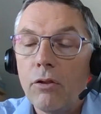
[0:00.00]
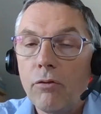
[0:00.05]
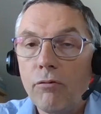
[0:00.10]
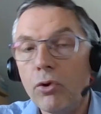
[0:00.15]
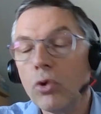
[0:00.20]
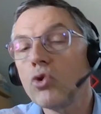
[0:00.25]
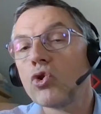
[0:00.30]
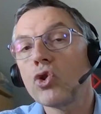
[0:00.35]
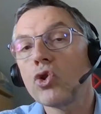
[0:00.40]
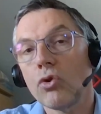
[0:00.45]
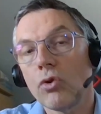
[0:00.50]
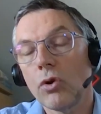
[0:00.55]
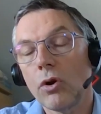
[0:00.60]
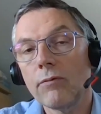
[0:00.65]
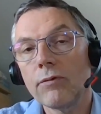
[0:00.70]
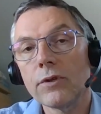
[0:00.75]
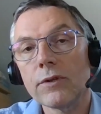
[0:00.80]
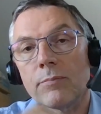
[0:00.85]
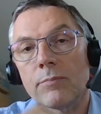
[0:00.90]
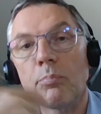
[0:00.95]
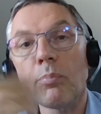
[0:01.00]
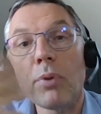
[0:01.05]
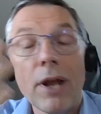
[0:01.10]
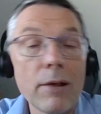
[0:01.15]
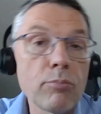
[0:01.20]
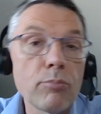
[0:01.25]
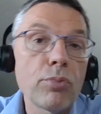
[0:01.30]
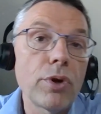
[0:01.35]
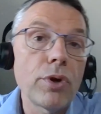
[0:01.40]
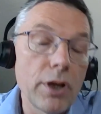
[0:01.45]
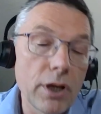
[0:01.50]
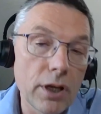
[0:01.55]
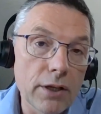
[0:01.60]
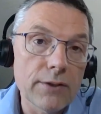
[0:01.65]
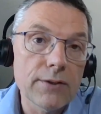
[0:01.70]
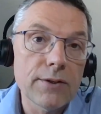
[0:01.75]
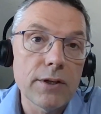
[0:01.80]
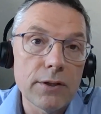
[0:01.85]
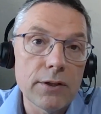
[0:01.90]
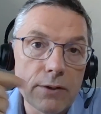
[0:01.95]
the future of this plant
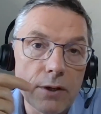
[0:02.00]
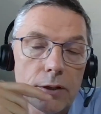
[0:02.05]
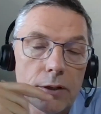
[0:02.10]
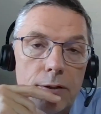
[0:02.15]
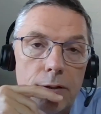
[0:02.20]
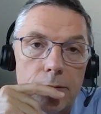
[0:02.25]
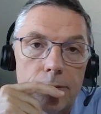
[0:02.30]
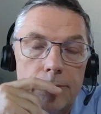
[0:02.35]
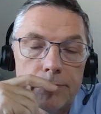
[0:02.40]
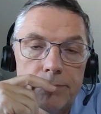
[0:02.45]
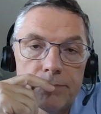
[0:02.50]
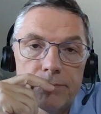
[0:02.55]
breeding and seed sector?